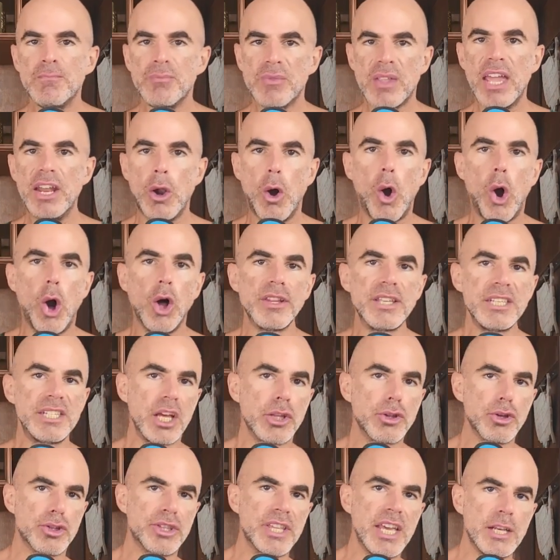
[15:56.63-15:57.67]
and all these
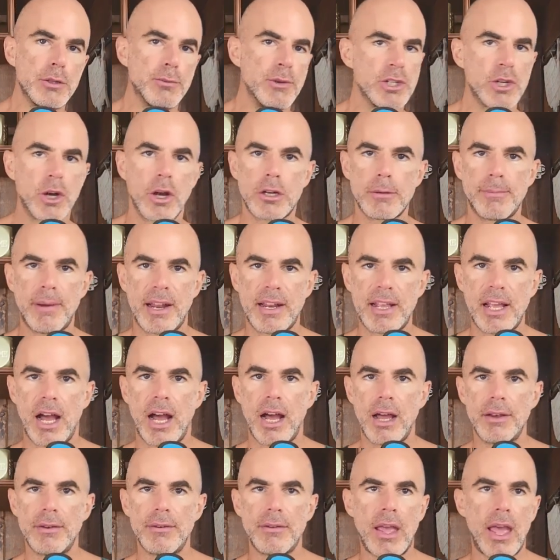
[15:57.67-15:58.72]
other things. We talked about it
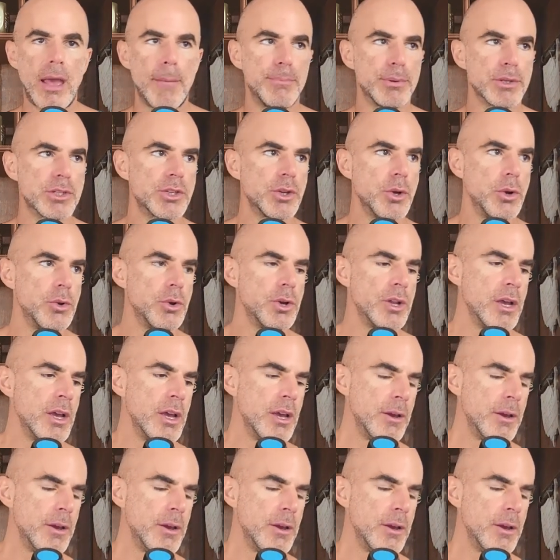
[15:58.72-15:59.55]
on episode